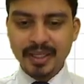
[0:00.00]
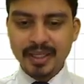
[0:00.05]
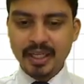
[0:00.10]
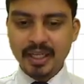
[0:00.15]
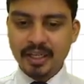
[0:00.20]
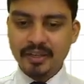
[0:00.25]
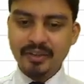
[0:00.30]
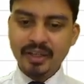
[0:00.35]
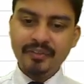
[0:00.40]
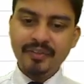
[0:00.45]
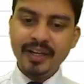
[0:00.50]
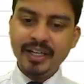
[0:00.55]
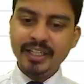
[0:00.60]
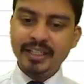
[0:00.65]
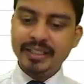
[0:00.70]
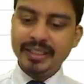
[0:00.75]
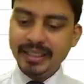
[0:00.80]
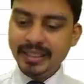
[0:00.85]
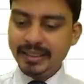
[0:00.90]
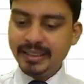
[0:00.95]
Now even if I
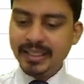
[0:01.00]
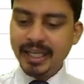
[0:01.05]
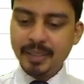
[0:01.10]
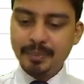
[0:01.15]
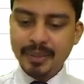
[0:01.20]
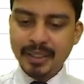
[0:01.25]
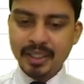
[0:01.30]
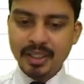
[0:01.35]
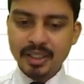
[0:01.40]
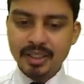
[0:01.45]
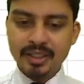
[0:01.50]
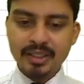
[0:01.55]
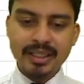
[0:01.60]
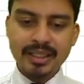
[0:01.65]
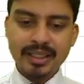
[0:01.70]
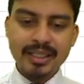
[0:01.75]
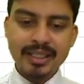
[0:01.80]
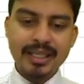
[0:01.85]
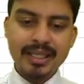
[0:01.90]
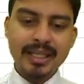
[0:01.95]
delete that particular
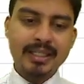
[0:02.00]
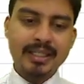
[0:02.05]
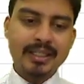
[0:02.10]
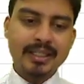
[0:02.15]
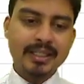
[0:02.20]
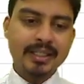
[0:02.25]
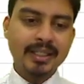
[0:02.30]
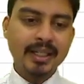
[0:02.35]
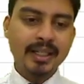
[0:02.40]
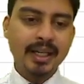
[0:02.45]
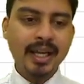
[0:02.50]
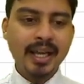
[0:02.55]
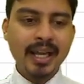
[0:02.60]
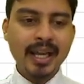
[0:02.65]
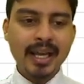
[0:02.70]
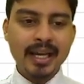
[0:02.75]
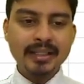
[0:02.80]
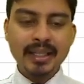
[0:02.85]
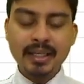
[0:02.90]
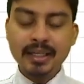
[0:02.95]
letter and then
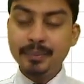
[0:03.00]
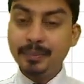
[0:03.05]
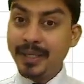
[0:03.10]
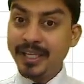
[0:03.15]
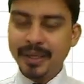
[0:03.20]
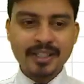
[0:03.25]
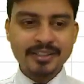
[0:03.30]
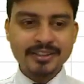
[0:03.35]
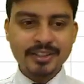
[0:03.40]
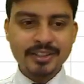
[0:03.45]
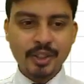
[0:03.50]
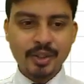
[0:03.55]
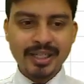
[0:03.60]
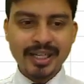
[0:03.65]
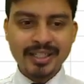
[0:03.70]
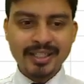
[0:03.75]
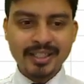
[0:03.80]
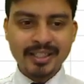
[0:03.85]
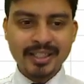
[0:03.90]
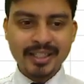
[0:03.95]
place my cursor on
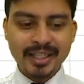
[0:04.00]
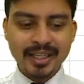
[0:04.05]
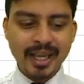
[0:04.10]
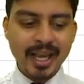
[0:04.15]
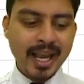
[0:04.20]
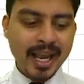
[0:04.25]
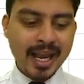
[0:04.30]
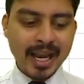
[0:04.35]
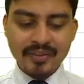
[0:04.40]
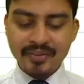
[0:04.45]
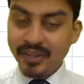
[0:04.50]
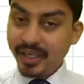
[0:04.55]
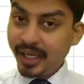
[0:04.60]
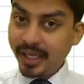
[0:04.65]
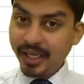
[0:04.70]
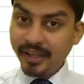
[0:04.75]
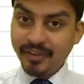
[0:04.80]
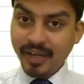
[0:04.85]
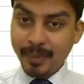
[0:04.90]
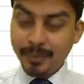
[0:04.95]
letter A, and then
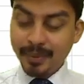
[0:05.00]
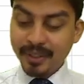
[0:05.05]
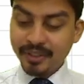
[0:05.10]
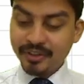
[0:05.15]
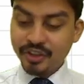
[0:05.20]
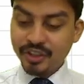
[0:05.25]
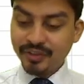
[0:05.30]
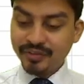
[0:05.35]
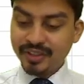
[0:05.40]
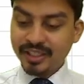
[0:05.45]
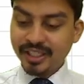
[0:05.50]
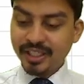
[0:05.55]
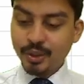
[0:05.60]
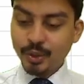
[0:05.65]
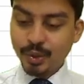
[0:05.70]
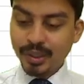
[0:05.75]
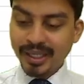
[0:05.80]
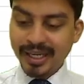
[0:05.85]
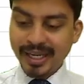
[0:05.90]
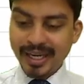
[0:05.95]
if I press Shift
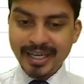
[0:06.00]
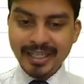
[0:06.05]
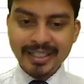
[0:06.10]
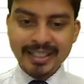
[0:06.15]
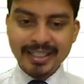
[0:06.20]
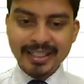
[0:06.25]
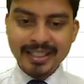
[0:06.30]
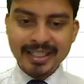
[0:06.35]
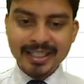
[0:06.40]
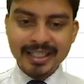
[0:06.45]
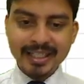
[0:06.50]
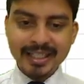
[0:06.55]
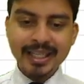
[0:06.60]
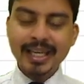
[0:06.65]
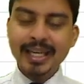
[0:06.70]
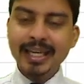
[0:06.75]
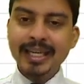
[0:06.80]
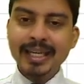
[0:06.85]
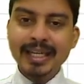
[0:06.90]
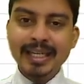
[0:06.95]
Ctrl End key,
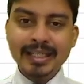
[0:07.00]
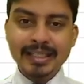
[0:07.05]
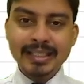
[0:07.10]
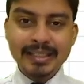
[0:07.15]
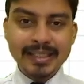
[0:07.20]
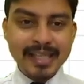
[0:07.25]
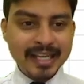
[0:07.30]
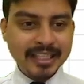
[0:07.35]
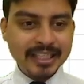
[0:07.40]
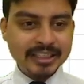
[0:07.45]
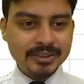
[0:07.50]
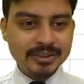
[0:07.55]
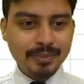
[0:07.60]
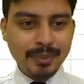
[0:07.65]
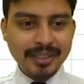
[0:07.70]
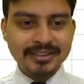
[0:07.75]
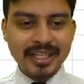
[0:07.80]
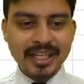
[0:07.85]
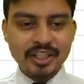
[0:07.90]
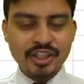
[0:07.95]
it takes my
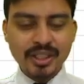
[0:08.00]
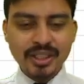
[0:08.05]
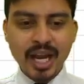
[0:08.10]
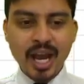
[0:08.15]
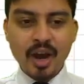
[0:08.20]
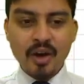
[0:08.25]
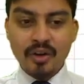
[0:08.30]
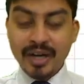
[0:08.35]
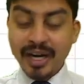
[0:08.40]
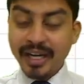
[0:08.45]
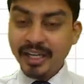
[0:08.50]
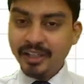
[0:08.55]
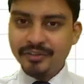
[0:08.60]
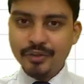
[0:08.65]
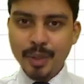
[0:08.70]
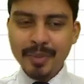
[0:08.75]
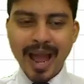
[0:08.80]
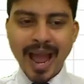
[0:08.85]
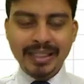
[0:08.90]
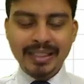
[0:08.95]
selection right from
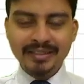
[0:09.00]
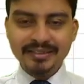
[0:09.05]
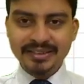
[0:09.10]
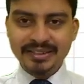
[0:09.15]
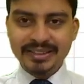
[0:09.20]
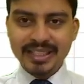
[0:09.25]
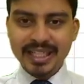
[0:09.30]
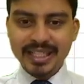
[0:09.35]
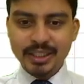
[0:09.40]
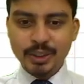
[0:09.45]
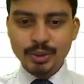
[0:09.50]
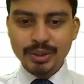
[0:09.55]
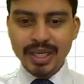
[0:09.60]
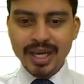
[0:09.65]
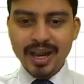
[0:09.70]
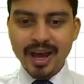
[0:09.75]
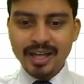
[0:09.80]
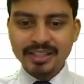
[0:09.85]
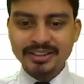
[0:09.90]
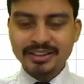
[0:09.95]
active cell to the
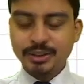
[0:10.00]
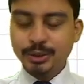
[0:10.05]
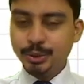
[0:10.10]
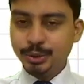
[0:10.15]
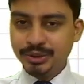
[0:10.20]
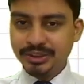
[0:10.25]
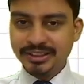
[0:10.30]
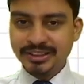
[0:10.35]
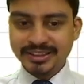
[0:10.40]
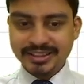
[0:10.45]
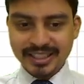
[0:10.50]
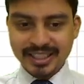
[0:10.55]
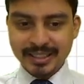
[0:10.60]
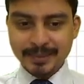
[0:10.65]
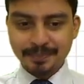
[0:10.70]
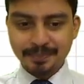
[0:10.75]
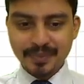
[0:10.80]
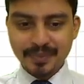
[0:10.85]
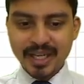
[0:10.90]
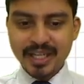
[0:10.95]
last used cell.
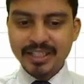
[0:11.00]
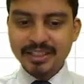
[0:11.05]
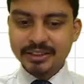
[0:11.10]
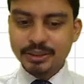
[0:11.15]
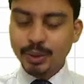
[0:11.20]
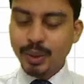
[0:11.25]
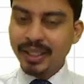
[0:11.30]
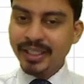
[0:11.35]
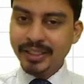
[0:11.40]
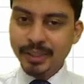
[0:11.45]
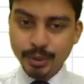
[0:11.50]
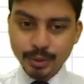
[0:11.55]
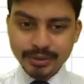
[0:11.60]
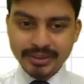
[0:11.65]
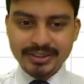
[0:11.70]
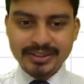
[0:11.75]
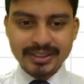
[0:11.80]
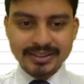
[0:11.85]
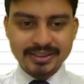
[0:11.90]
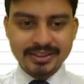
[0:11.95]
So I
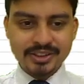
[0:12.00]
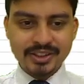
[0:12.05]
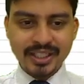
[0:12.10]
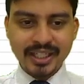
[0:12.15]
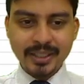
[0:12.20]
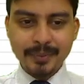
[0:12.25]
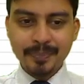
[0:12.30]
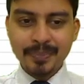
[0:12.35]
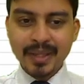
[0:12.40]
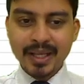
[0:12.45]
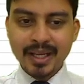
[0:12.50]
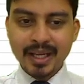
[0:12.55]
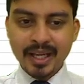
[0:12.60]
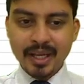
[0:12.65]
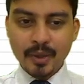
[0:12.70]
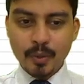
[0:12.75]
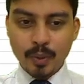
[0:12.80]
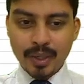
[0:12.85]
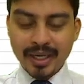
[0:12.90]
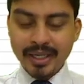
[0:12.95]
used this trick.
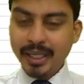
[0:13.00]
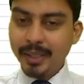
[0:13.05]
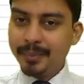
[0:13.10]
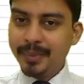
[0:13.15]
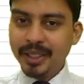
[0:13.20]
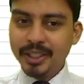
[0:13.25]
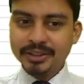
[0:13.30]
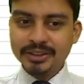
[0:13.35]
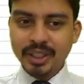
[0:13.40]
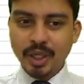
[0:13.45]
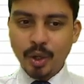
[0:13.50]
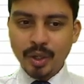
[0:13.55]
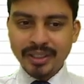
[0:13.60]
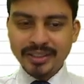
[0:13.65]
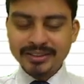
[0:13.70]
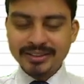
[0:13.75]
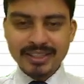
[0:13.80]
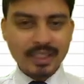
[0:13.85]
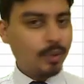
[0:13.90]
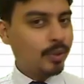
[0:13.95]
Why? Because
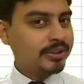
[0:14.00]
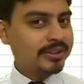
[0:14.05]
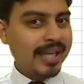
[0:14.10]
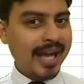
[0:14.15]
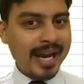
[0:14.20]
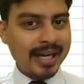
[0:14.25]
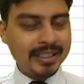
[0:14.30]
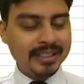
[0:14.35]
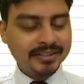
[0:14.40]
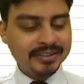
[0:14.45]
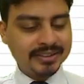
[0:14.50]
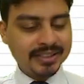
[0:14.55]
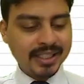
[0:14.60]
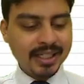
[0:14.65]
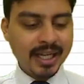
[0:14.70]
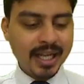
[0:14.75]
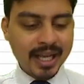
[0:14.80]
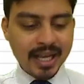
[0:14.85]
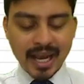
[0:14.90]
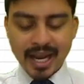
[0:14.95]
orange cell was the active cell
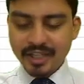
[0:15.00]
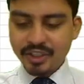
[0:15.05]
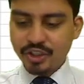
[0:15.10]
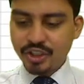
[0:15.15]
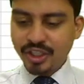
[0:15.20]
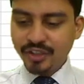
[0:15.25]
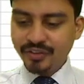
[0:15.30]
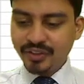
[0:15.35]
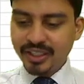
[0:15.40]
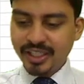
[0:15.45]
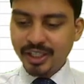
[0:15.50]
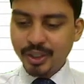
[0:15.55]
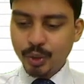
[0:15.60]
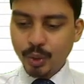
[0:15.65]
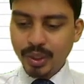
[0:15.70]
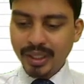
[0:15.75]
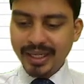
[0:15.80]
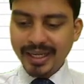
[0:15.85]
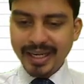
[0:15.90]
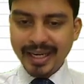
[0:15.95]
and Shift
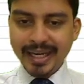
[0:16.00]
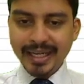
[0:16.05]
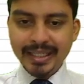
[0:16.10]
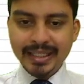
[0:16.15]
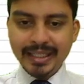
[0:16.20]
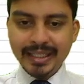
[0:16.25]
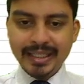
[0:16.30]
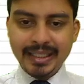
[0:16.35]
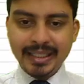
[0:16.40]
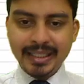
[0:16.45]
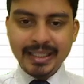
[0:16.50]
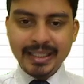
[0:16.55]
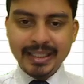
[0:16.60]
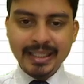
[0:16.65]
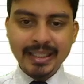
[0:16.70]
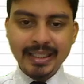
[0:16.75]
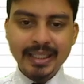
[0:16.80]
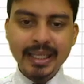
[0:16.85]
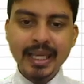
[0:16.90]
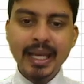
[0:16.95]
Ctrl End key
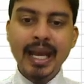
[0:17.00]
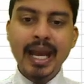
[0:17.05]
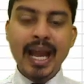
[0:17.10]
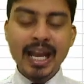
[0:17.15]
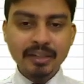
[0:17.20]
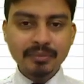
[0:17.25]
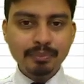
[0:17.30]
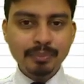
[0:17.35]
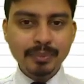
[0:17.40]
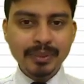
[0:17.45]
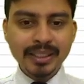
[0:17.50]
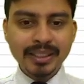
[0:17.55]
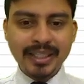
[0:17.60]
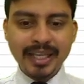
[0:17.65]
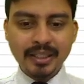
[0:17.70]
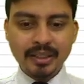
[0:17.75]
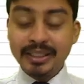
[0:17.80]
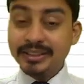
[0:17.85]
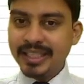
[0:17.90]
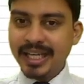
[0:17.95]
helped me take
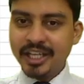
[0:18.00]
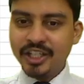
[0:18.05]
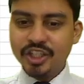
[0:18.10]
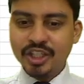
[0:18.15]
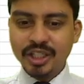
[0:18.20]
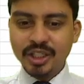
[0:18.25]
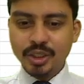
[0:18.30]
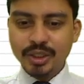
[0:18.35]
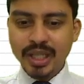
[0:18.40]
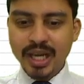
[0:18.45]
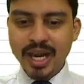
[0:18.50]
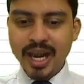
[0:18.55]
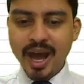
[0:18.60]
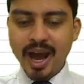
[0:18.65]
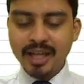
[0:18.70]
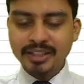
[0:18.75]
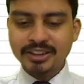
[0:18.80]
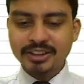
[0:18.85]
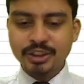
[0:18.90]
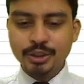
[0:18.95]
the selection to the
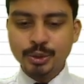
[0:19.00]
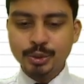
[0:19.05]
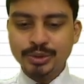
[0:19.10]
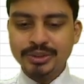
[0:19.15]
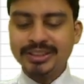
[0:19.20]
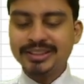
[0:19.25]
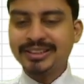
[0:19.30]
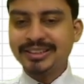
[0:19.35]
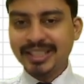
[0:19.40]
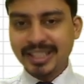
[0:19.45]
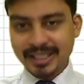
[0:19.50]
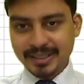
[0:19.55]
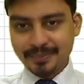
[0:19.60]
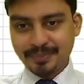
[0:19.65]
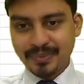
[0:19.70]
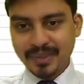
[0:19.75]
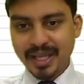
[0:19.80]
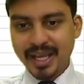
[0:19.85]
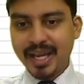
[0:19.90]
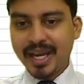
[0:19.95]
last used cell.
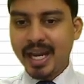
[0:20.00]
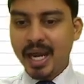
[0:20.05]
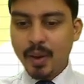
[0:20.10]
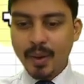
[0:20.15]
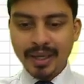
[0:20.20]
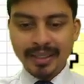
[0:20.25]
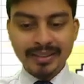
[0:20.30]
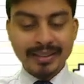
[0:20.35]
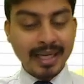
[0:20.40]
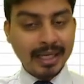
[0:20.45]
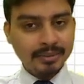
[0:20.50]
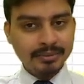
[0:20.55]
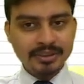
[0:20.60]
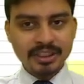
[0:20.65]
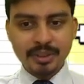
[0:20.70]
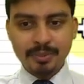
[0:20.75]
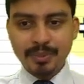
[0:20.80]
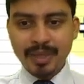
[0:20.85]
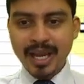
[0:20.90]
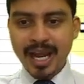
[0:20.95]
Now at times
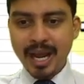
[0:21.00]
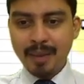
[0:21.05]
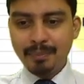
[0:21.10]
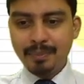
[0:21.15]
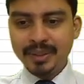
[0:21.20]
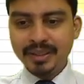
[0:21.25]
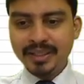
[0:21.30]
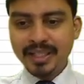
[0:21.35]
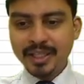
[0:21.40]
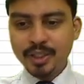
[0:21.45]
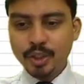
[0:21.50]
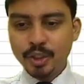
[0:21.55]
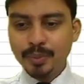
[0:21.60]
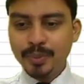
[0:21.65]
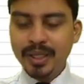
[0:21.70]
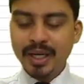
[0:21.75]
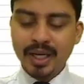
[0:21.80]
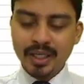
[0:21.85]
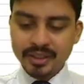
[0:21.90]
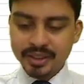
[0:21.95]
it may happen there could
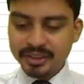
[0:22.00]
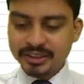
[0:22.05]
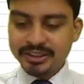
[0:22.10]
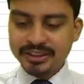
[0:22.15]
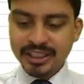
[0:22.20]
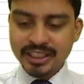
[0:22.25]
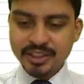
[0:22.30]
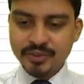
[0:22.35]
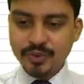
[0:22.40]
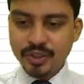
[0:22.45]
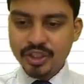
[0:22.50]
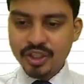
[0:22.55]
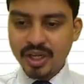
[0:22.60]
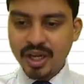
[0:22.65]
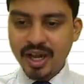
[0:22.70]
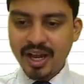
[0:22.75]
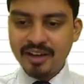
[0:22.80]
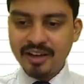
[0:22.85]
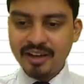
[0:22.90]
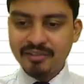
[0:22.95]
be other cells which
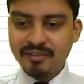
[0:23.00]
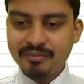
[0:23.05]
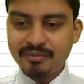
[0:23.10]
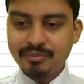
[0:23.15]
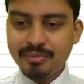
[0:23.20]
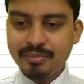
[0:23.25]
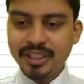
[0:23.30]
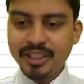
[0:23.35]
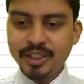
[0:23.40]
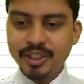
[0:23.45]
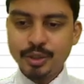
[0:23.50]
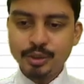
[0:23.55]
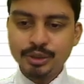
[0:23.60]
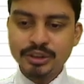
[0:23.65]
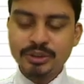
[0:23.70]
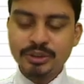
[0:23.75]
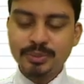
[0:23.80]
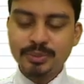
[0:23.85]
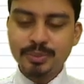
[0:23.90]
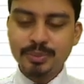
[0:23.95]
have used
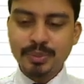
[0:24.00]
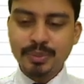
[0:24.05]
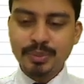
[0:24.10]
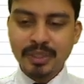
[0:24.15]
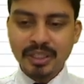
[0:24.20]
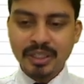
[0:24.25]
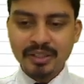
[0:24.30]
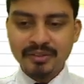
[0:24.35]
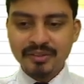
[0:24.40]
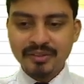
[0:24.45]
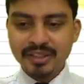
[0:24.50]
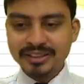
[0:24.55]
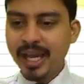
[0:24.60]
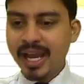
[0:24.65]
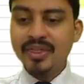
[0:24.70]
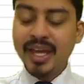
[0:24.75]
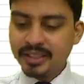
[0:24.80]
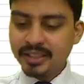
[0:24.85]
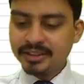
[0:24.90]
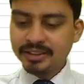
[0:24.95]
previously and there
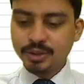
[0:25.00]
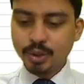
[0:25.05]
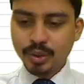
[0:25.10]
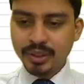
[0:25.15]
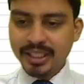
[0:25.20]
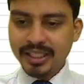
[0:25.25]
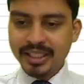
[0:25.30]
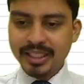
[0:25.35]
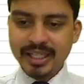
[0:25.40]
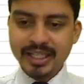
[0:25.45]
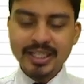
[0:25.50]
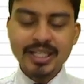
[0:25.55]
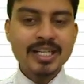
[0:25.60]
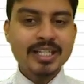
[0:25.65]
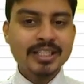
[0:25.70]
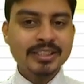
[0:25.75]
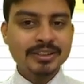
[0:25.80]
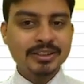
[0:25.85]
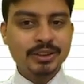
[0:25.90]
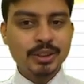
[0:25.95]
is no data.
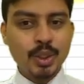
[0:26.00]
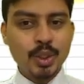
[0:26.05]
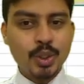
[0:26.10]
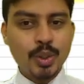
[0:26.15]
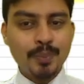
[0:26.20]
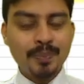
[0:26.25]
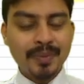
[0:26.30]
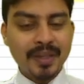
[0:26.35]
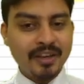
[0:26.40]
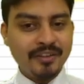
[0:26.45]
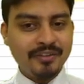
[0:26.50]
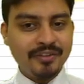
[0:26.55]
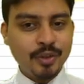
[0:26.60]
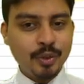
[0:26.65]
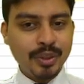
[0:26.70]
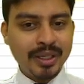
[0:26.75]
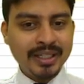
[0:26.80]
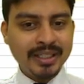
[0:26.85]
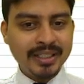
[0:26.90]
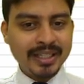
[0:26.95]
So if you
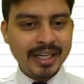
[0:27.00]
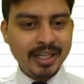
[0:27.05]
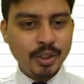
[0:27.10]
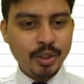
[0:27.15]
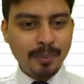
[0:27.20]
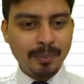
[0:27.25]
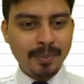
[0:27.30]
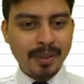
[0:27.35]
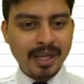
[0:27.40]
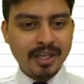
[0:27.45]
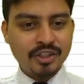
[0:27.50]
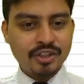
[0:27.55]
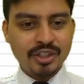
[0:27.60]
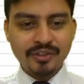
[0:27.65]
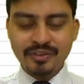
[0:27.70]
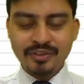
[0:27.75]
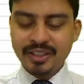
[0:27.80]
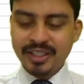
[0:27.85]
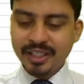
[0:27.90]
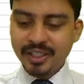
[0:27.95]
intend to apply
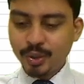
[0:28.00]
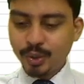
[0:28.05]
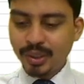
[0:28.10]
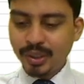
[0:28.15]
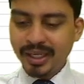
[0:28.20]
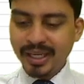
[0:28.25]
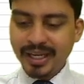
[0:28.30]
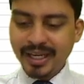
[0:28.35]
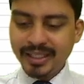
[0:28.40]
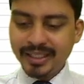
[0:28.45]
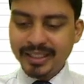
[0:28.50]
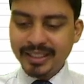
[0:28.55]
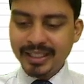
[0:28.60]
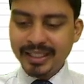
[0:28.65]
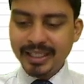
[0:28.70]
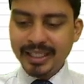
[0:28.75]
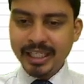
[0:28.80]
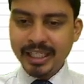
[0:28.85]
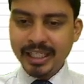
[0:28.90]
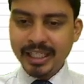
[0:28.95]
Shift Ctrl End key,
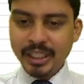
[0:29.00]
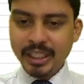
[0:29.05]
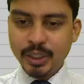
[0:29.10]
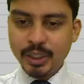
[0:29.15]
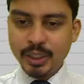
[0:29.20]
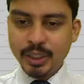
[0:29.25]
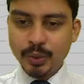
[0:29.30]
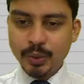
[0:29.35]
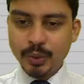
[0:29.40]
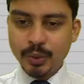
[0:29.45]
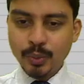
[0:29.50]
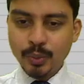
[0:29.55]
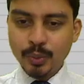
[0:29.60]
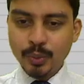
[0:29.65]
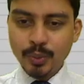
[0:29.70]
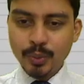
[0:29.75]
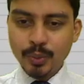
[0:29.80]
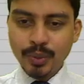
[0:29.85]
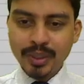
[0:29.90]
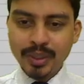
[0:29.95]
it take your
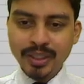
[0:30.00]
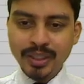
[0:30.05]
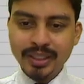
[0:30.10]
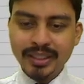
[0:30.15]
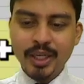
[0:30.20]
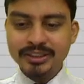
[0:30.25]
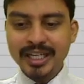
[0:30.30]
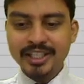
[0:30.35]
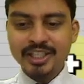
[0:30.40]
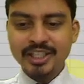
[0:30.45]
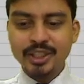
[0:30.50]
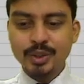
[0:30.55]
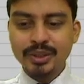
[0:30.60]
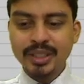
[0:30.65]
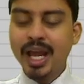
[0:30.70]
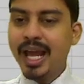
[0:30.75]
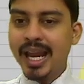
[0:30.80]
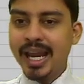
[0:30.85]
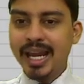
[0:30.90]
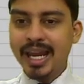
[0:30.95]
selection to the
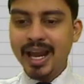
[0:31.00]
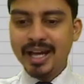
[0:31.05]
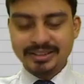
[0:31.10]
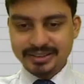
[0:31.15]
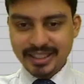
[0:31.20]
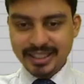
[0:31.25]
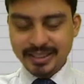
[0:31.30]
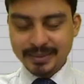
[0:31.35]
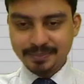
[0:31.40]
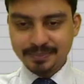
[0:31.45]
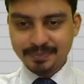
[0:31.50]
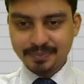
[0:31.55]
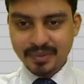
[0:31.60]
last cell.